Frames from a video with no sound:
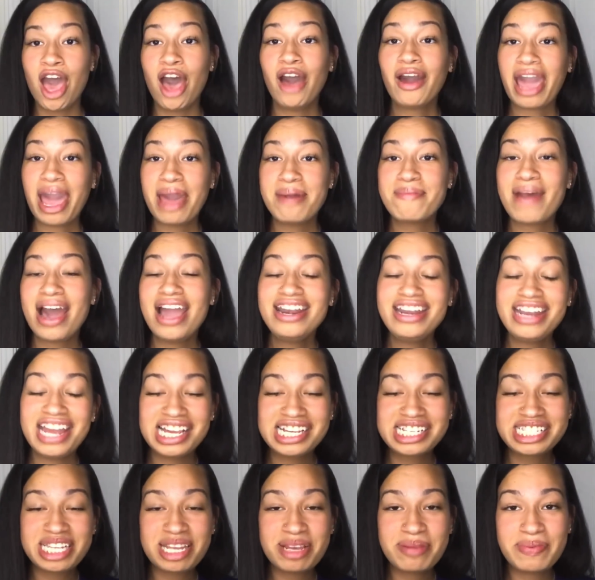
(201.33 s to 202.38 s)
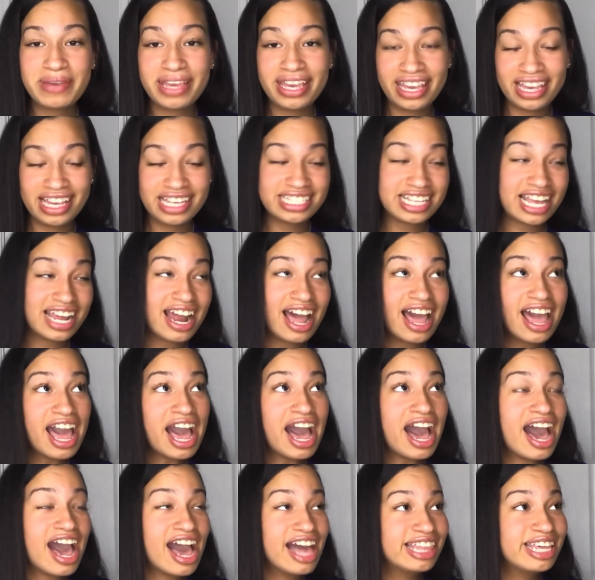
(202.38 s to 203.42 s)
Okay, my next tip is, and I
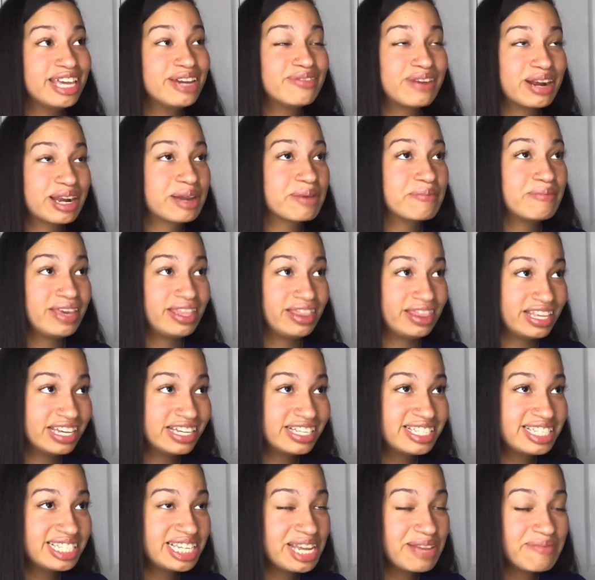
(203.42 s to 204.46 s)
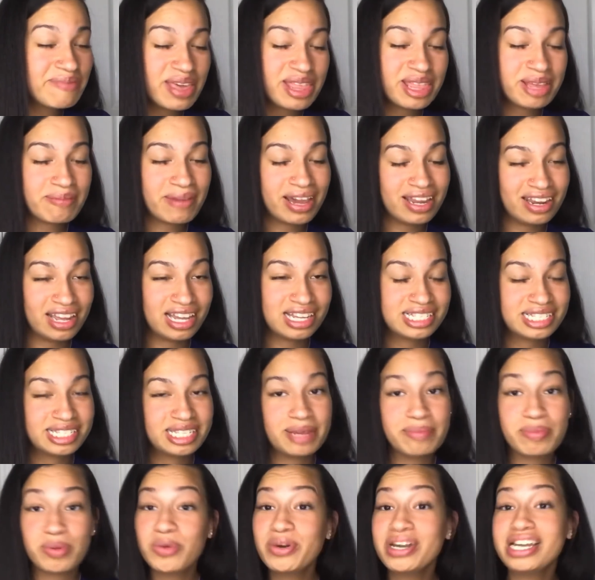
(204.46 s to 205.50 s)
highly recommend this tip and then my next
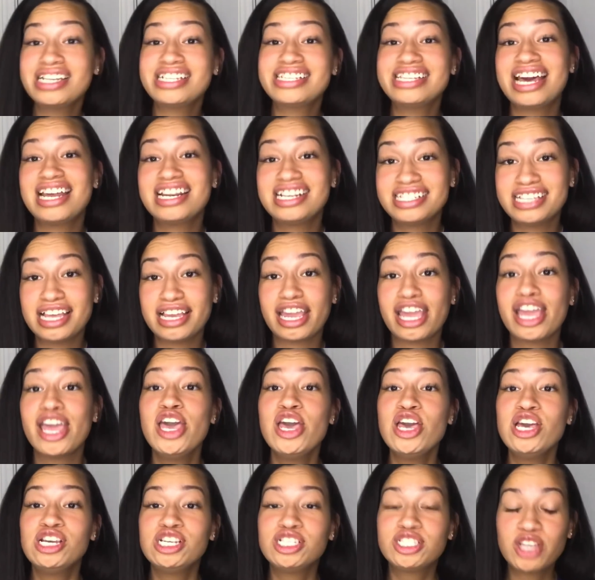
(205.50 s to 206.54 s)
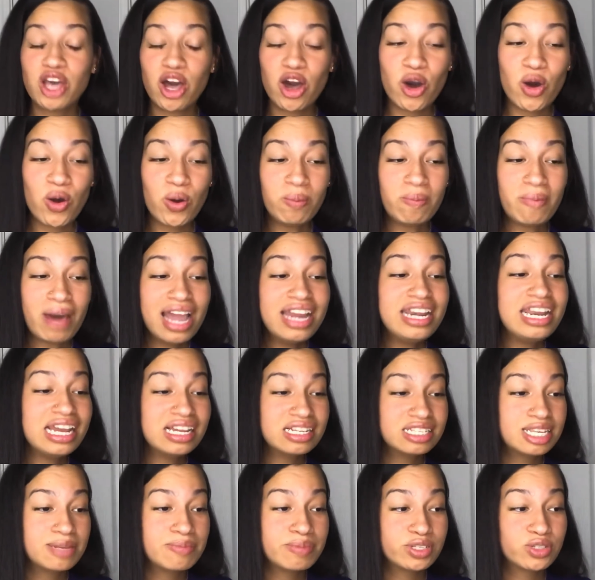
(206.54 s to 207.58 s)
tip, but we'll get to that in a second. So my
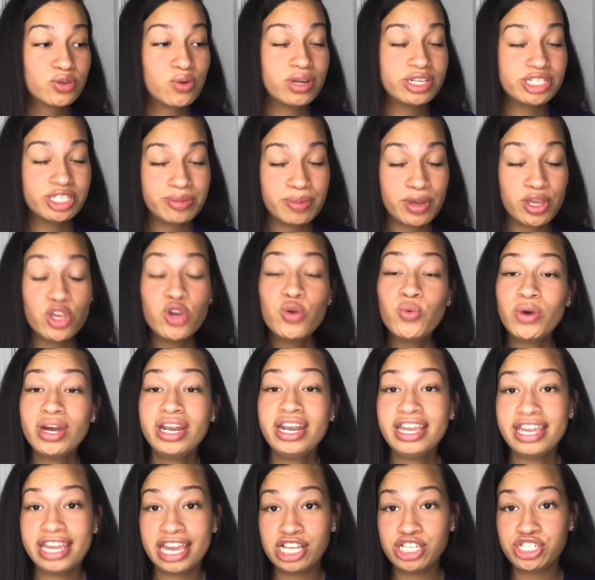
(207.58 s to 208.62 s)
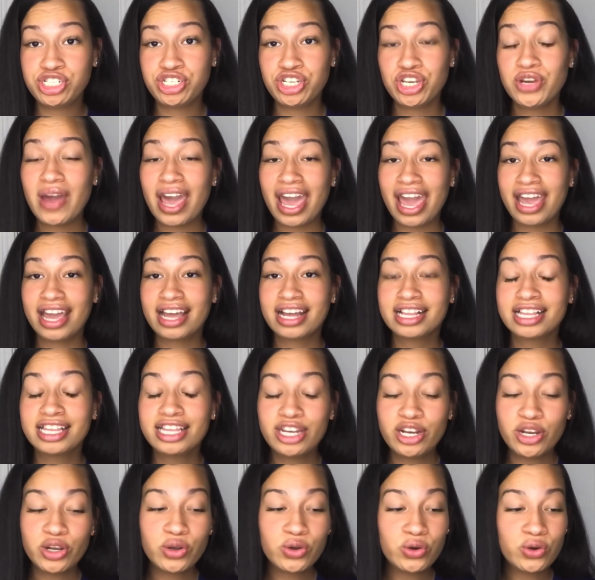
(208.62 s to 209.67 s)
next tip is going to be, you want to get you a
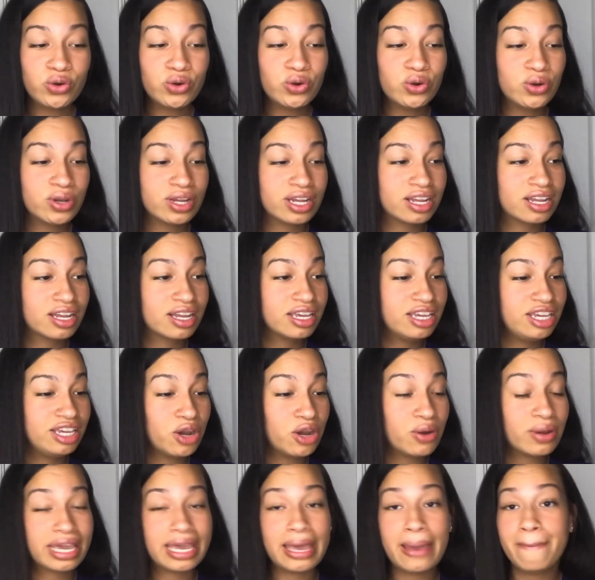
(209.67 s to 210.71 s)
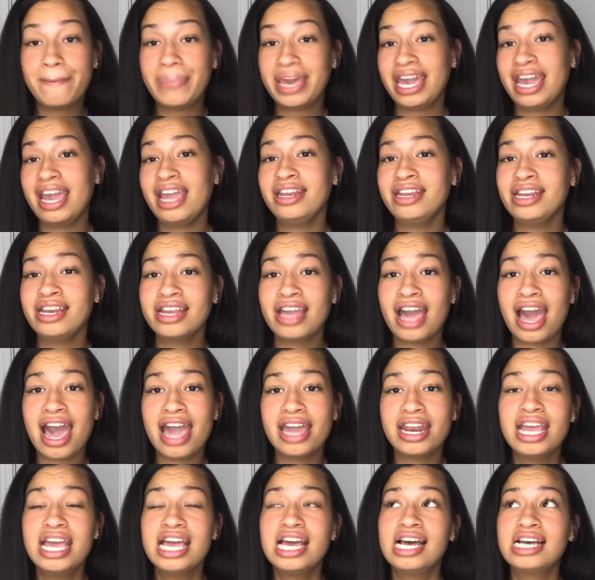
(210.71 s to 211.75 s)
clinical, companion
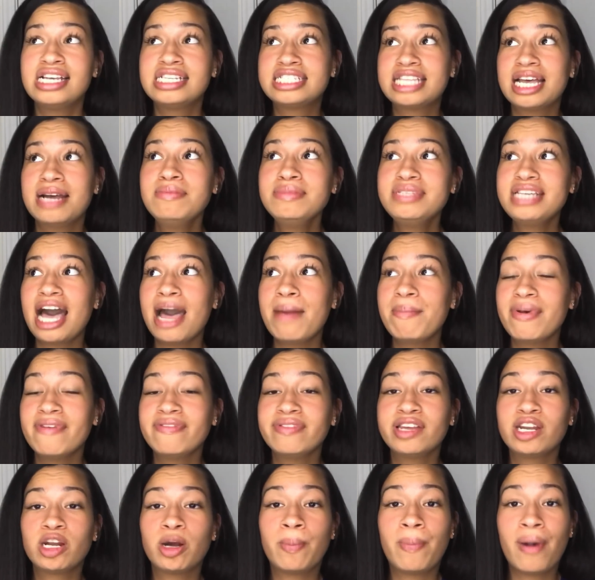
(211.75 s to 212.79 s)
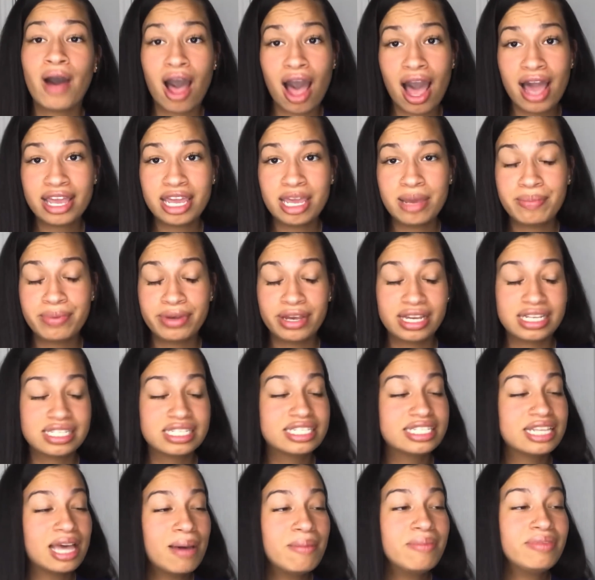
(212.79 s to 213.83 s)
guide, some type of little pocketbook,
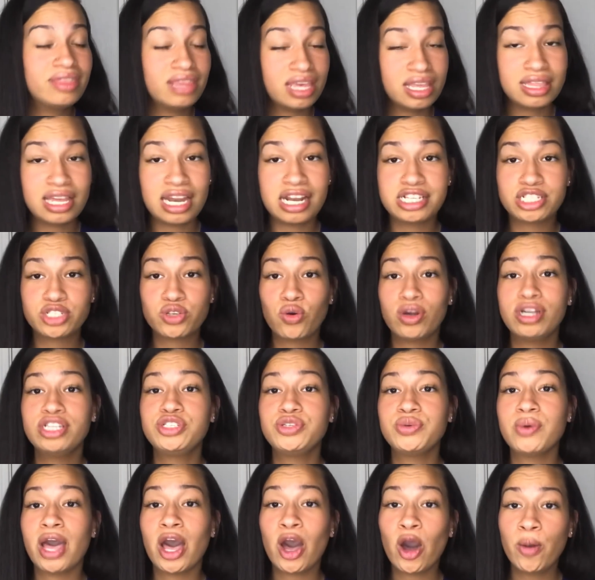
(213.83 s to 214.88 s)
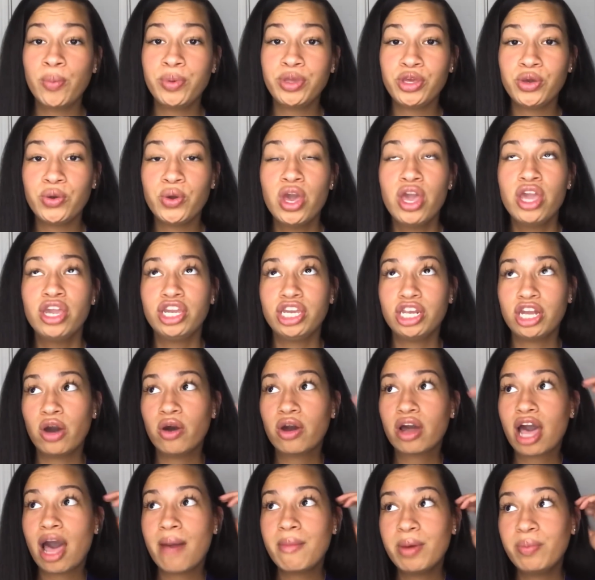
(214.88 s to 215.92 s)
something that is going to help you,
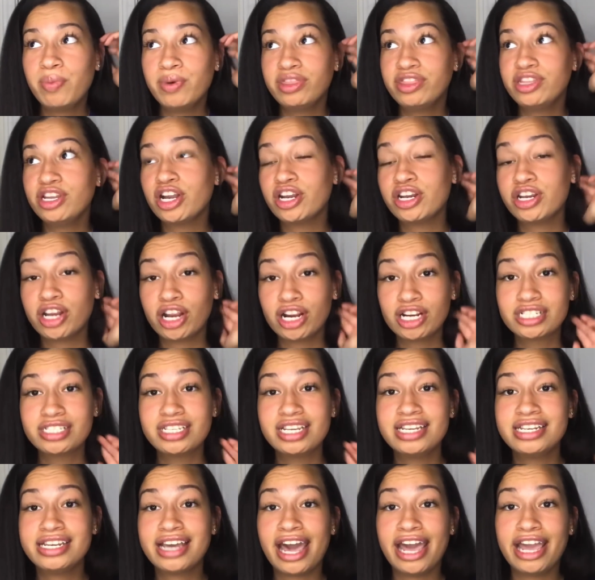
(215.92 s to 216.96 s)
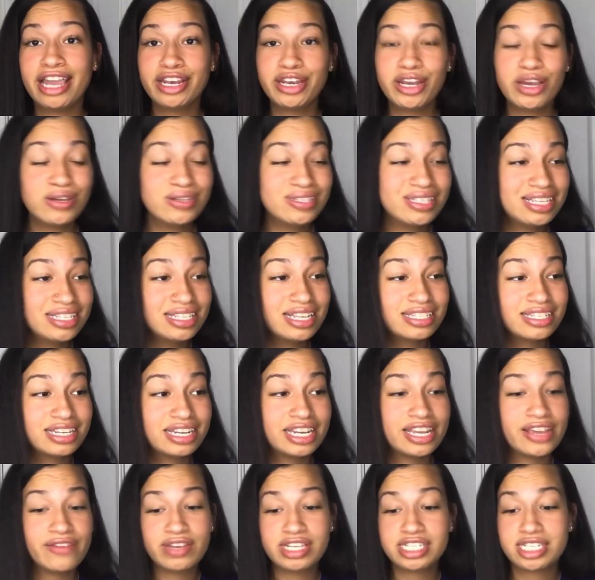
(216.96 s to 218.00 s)
come up with your nursing diagnosis, that's
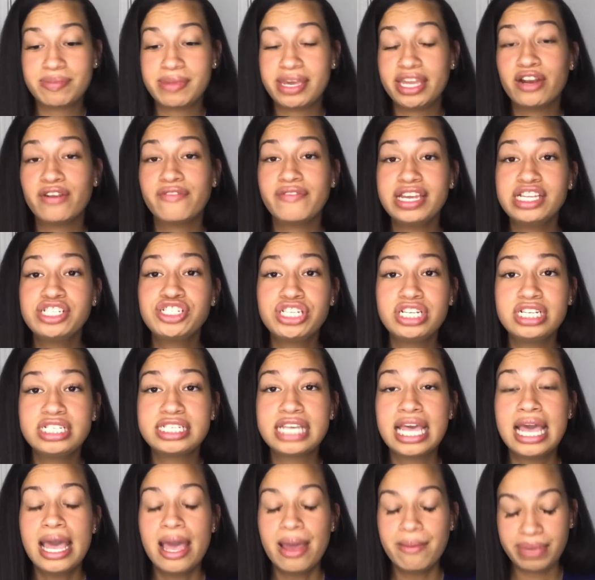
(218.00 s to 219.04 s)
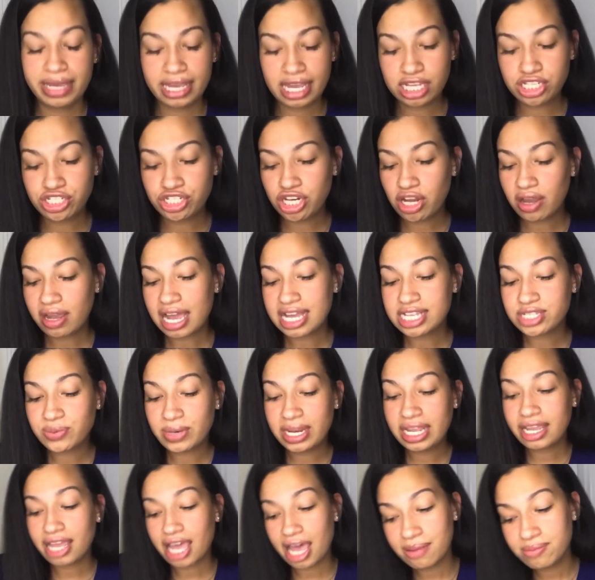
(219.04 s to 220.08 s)
going to give you some interventions. Because, guys,
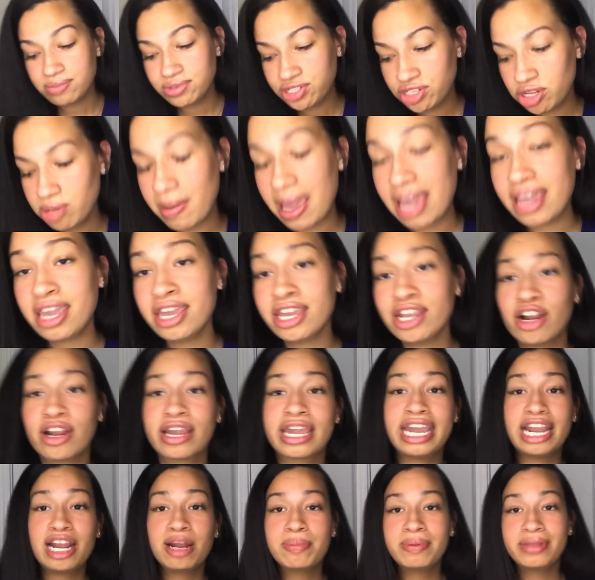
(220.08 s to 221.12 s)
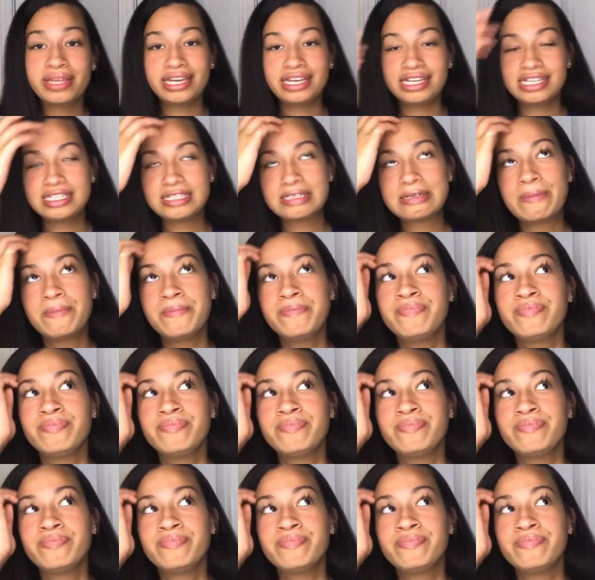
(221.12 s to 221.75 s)
when it comes to making your care plans,